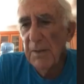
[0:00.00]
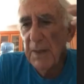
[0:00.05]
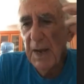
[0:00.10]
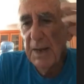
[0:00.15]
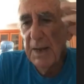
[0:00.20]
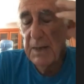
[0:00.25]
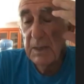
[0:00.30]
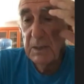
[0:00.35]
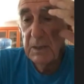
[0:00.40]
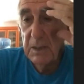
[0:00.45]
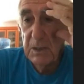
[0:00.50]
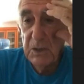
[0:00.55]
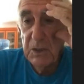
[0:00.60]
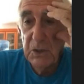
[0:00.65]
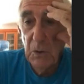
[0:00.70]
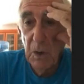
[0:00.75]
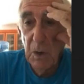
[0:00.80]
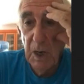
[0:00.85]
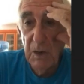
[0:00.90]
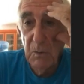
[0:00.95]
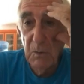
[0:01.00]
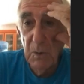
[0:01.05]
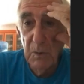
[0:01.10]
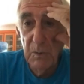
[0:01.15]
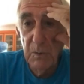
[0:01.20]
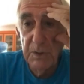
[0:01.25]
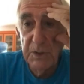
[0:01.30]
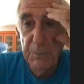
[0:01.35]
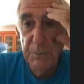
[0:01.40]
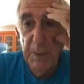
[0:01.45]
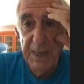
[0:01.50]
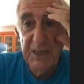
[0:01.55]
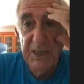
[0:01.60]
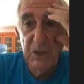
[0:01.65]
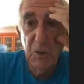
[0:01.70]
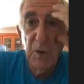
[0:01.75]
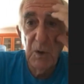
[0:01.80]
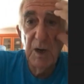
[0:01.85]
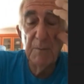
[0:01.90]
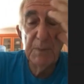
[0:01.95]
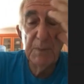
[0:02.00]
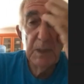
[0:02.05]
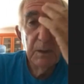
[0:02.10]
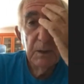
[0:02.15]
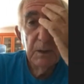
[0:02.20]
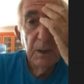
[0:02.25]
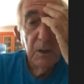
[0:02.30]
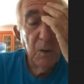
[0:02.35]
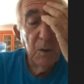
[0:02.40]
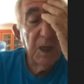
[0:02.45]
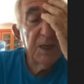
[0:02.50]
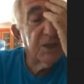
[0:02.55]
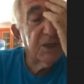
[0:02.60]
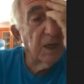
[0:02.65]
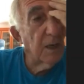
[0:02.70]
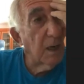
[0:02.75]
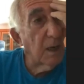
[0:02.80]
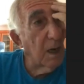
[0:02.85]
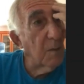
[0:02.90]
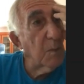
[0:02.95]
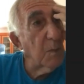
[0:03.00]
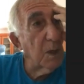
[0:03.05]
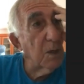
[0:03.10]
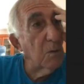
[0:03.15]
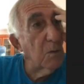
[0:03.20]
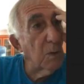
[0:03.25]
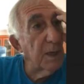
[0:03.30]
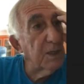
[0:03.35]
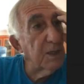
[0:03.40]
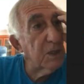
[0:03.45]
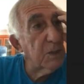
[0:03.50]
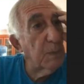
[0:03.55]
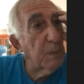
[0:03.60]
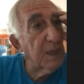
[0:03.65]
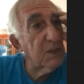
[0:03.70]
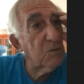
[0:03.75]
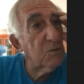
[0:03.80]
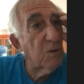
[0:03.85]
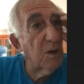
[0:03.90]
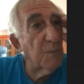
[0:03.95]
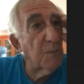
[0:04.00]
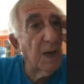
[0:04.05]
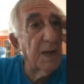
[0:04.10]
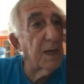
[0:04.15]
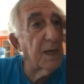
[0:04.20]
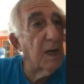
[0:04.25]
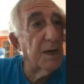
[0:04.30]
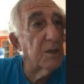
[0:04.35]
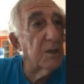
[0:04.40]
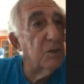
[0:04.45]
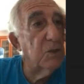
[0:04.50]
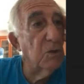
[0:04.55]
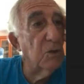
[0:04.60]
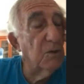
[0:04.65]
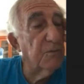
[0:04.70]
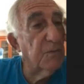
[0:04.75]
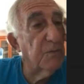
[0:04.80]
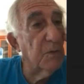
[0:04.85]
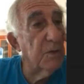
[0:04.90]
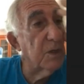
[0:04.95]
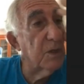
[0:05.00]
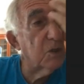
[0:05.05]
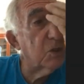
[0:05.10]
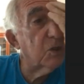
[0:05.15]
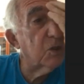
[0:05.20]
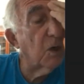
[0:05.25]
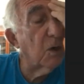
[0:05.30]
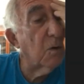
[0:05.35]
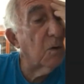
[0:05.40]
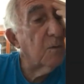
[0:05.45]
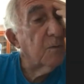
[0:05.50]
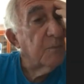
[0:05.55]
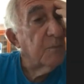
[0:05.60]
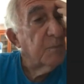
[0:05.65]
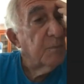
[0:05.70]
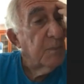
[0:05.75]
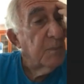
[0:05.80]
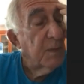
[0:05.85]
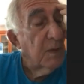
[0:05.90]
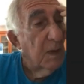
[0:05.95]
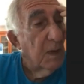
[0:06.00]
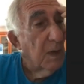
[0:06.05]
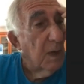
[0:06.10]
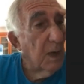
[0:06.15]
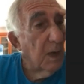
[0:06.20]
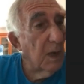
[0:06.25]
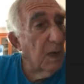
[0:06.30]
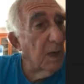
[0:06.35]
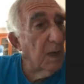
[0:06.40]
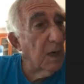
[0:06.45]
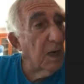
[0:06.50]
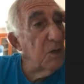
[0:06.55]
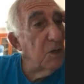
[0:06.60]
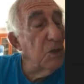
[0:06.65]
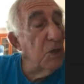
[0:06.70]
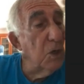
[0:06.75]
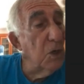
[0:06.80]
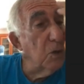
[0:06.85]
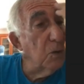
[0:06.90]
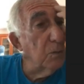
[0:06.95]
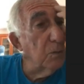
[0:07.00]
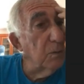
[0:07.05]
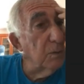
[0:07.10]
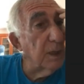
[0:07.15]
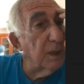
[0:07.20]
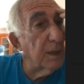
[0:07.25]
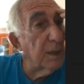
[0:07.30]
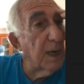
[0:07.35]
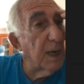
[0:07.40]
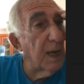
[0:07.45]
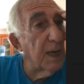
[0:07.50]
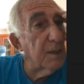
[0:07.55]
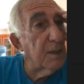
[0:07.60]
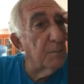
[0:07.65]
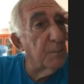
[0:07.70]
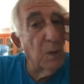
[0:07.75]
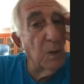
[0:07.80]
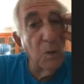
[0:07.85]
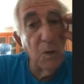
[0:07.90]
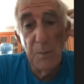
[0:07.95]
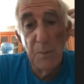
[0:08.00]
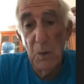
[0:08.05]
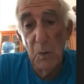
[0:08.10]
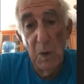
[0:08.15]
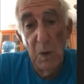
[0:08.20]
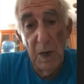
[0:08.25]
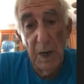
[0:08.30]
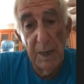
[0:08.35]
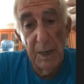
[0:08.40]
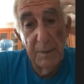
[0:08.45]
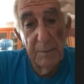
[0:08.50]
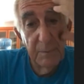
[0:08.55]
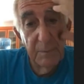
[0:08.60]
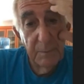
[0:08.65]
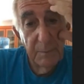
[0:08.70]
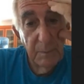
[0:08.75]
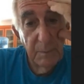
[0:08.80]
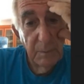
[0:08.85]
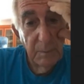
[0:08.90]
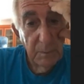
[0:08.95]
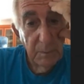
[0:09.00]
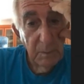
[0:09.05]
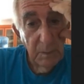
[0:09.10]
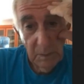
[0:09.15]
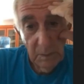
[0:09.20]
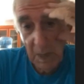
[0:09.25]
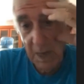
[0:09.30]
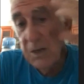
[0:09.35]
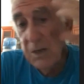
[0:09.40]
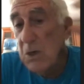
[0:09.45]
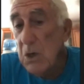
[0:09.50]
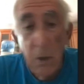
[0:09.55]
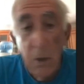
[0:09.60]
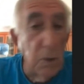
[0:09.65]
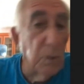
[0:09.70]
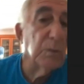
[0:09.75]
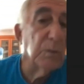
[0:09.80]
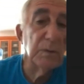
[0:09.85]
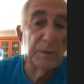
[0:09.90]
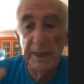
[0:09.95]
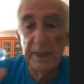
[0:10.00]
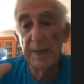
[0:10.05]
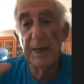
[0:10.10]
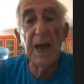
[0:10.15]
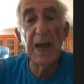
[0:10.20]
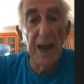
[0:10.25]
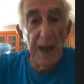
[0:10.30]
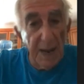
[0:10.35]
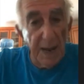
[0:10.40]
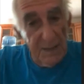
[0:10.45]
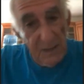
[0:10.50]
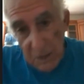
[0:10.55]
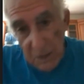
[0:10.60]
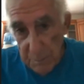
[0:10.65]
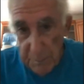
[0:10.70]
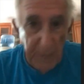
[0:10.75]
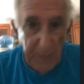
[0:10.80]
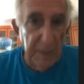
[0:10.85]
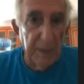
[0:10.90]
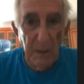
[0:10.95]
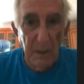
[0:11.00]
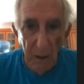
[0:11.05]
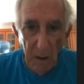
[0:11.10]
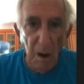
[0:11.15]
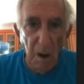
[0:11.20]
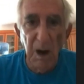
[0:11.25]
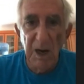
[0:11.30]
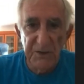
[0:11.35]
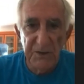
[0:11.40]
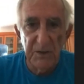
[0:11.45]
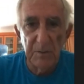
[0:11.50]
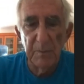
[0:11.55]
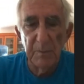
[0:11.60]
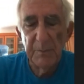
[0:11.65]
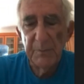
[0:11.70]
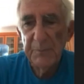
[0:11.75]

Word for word: of that. So I wrote a spec script. Well, I said, I'm going to write a spec. I got to do it for this show. And I knew that it had to be almost, I knew that it had to be awesome.